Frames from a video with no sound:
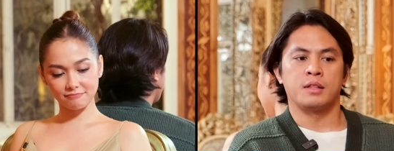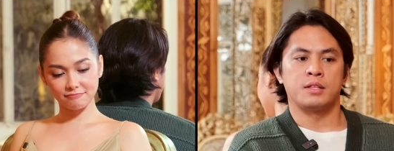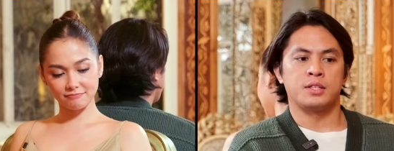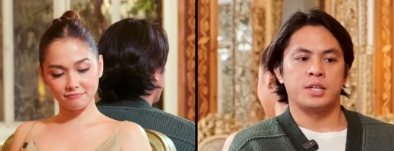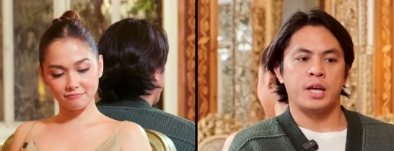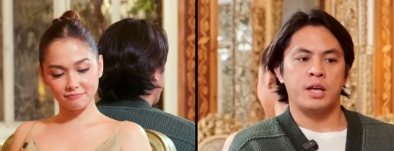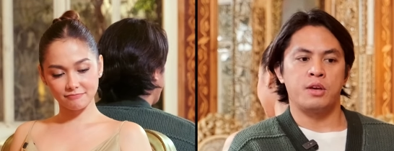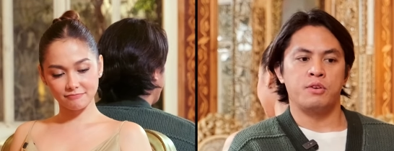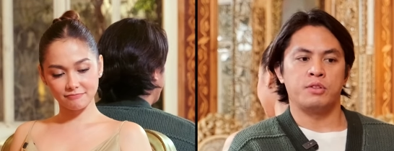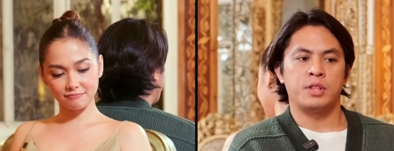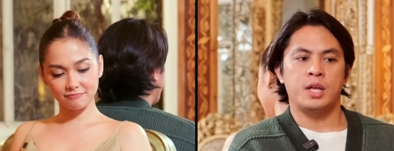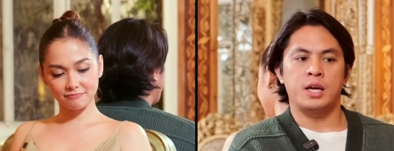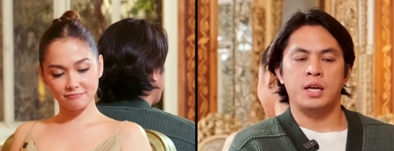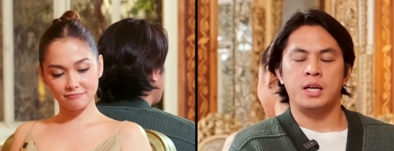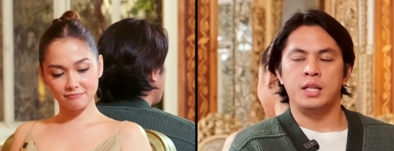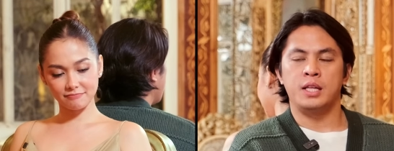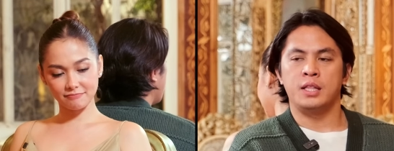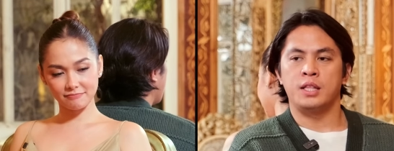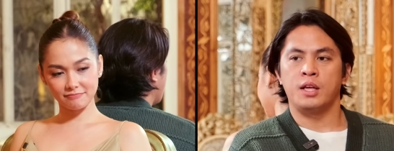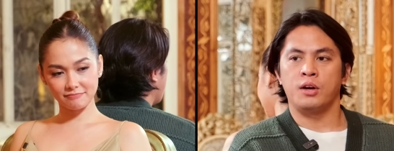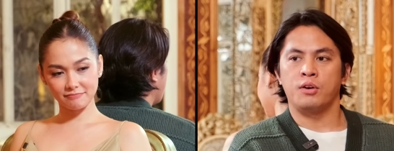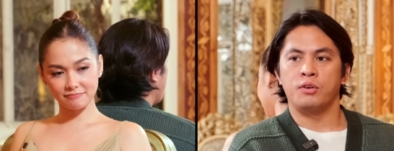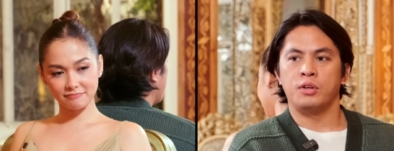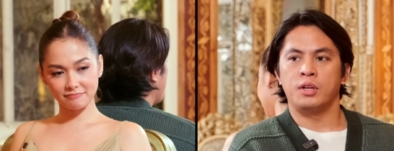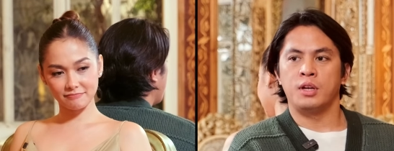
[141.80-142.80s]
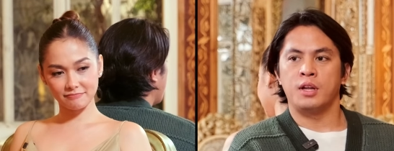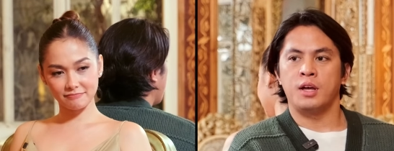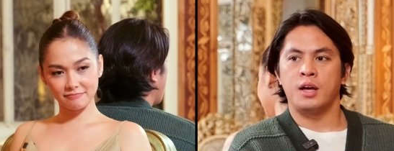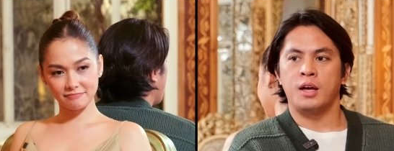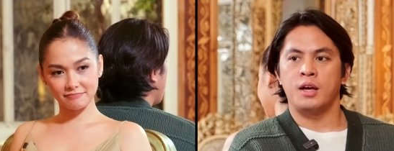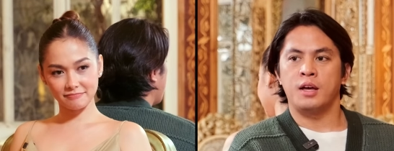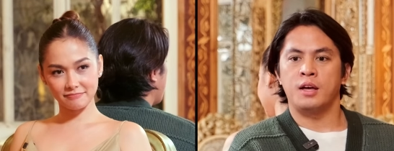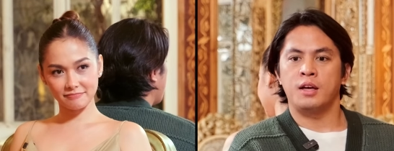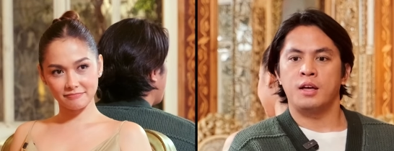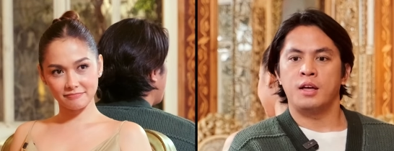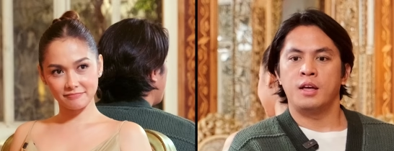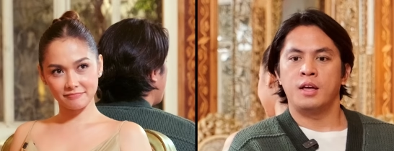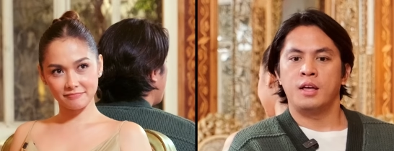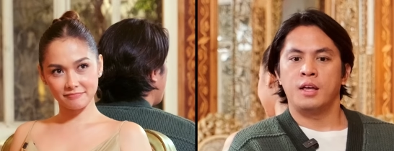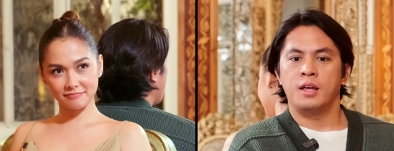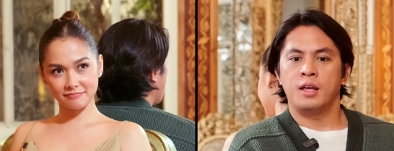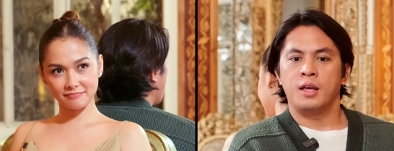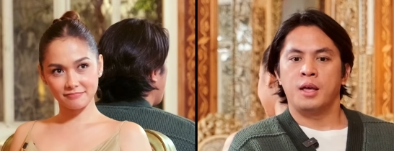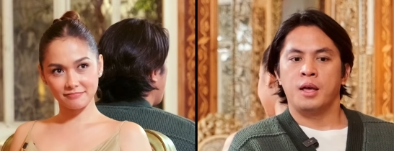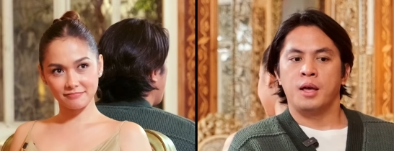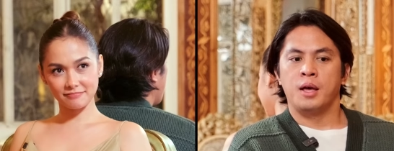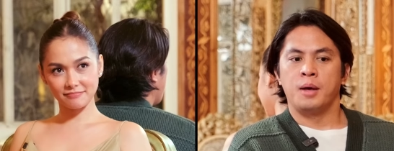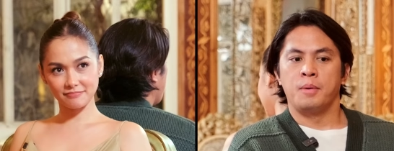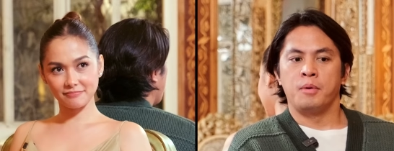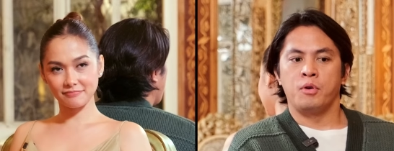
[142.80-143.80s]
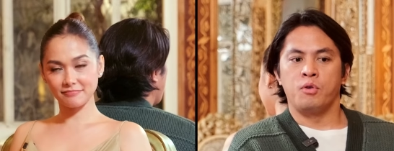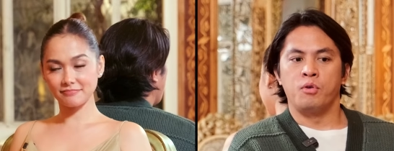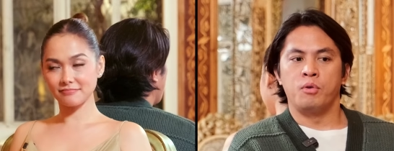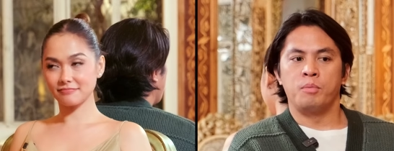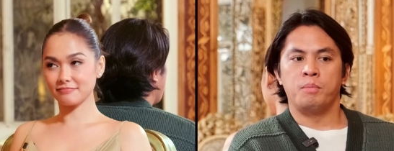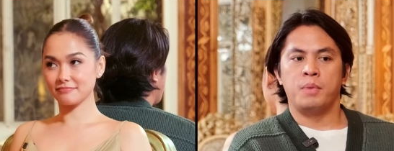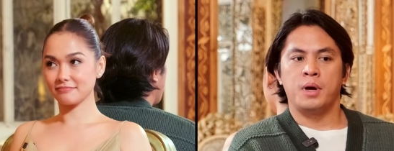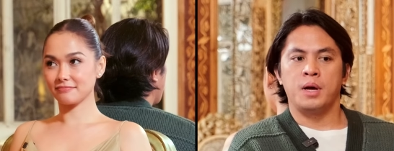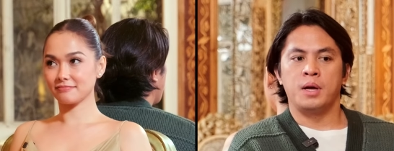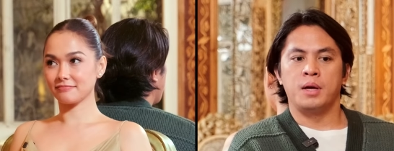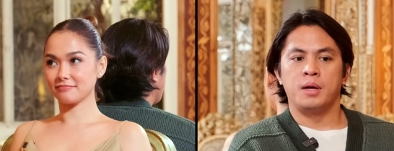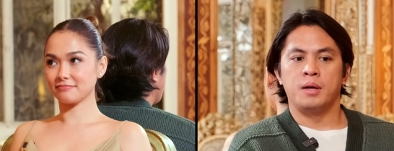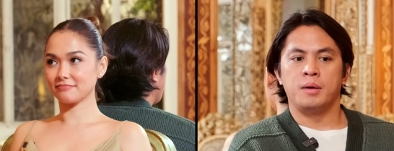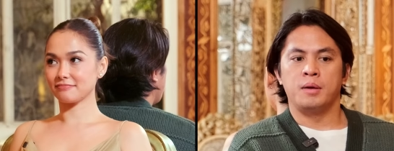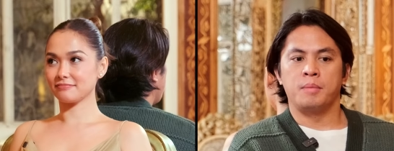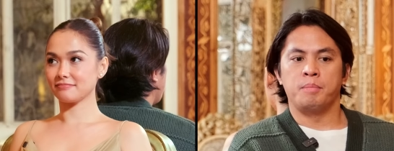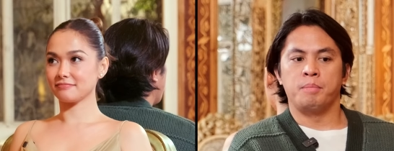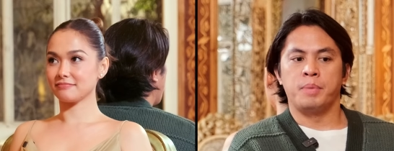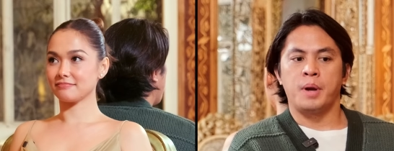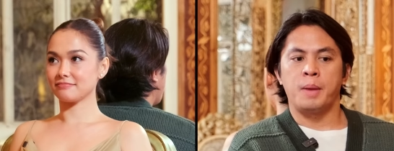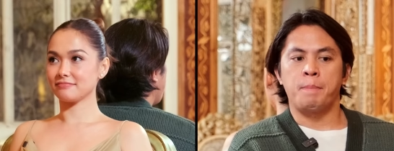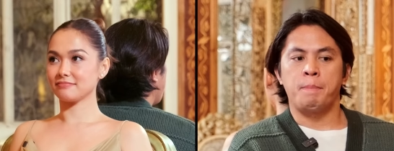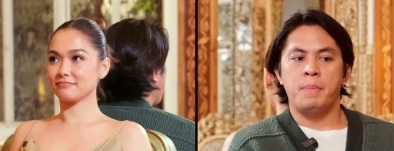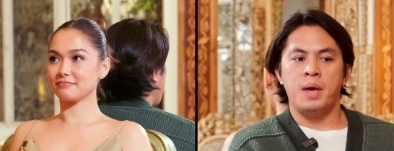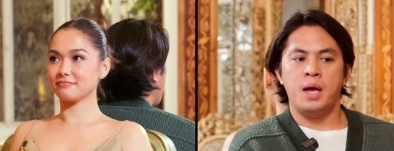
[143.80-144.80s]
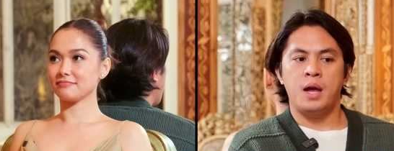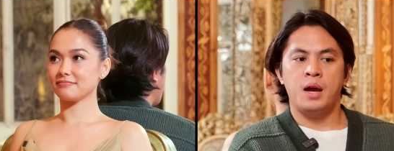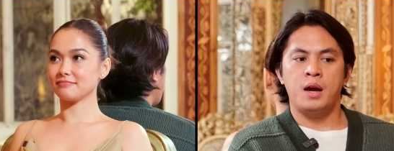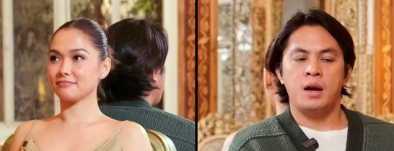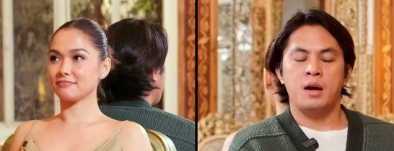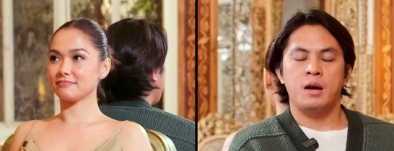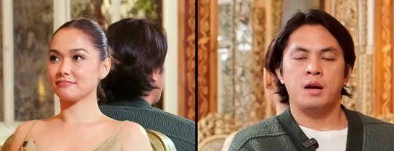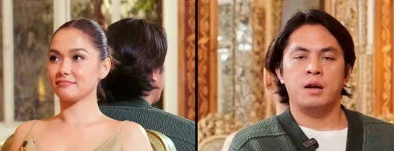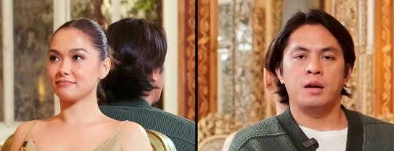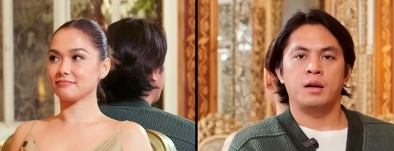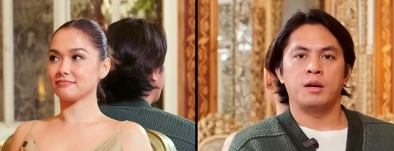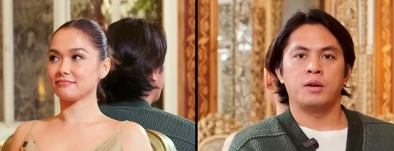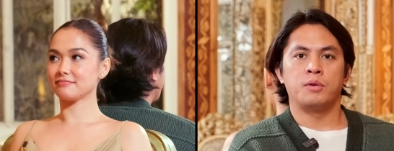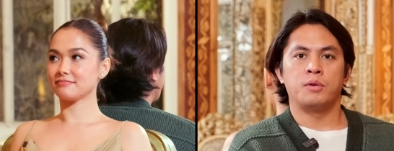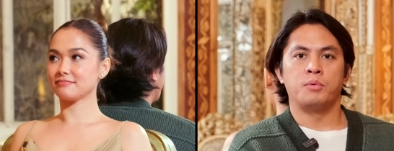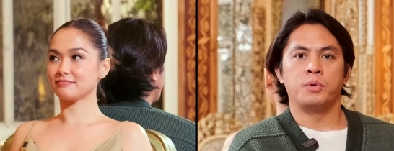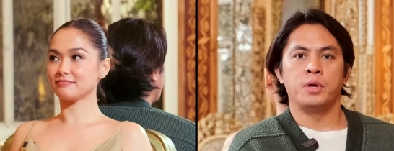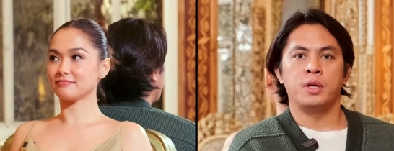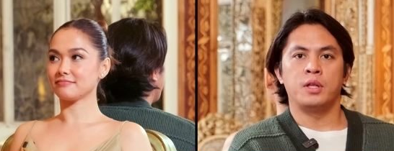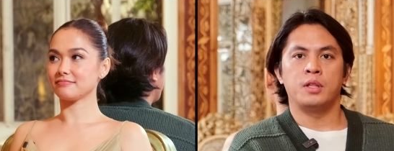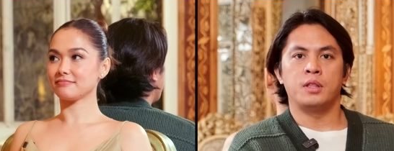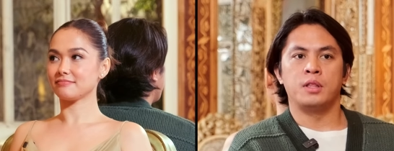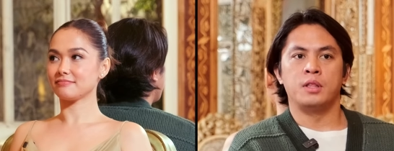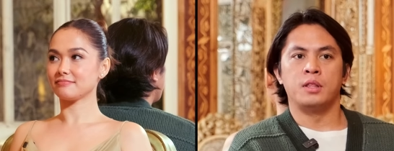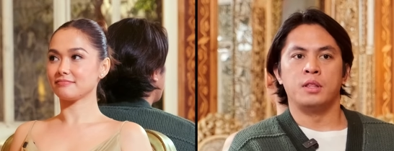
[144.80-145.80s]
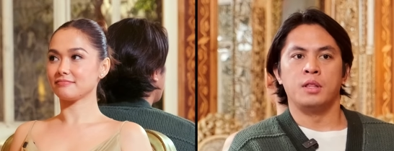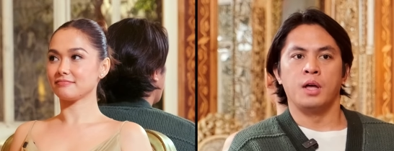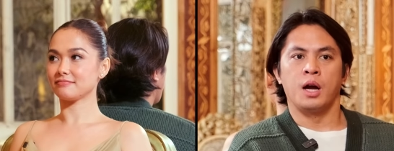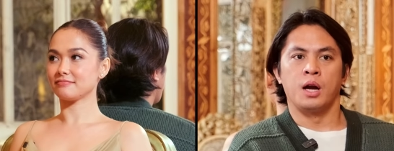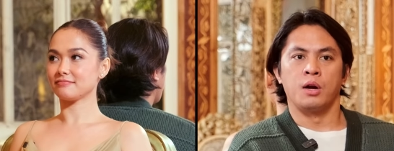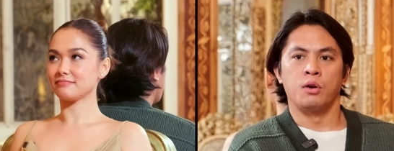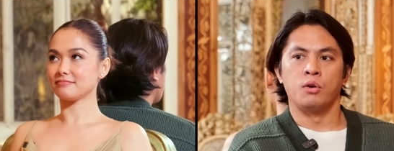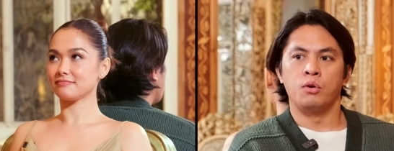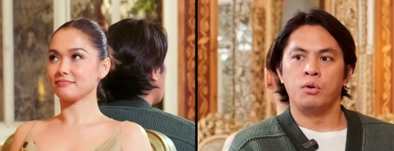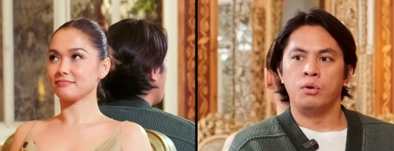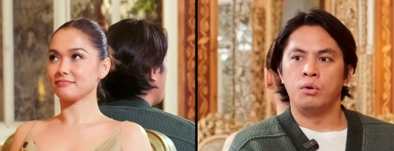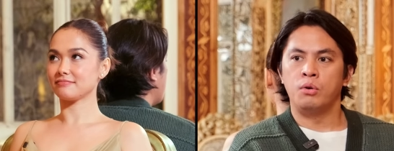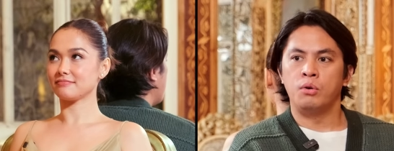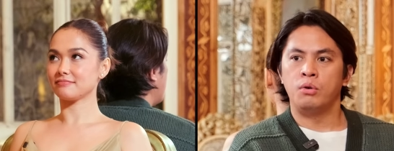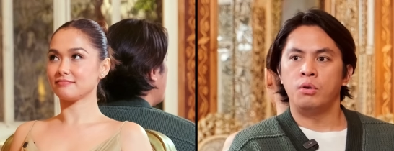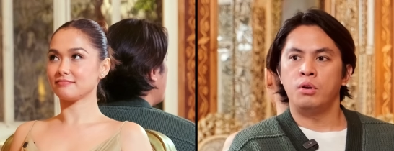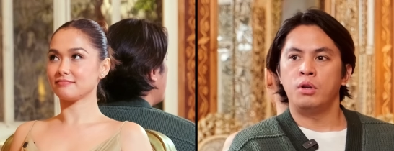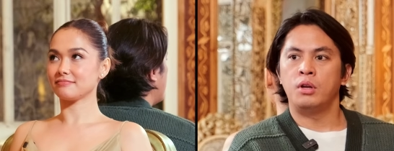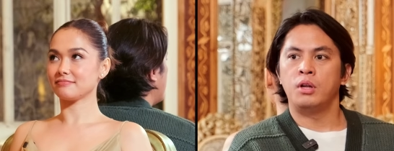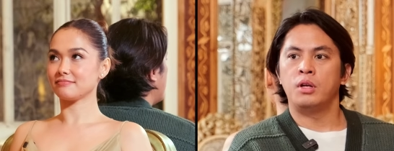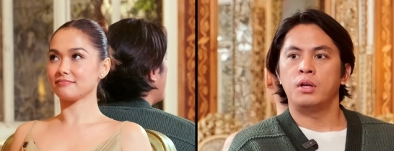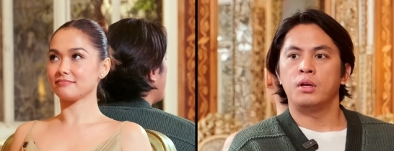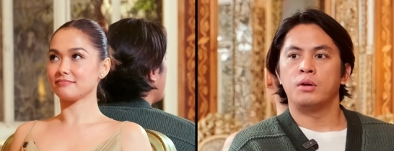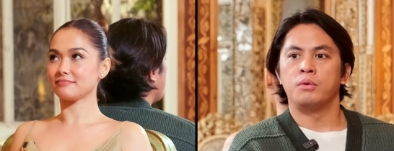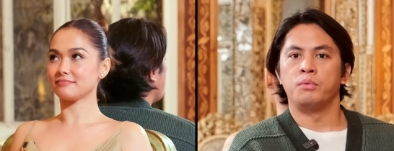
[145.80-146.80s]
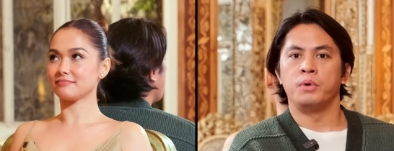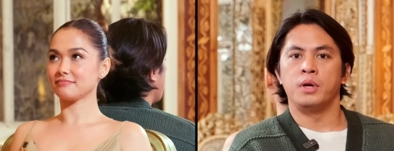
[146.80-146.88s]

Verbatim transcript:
Speaker 1: Siya yung nakita ko na kung mag-prepare with a role,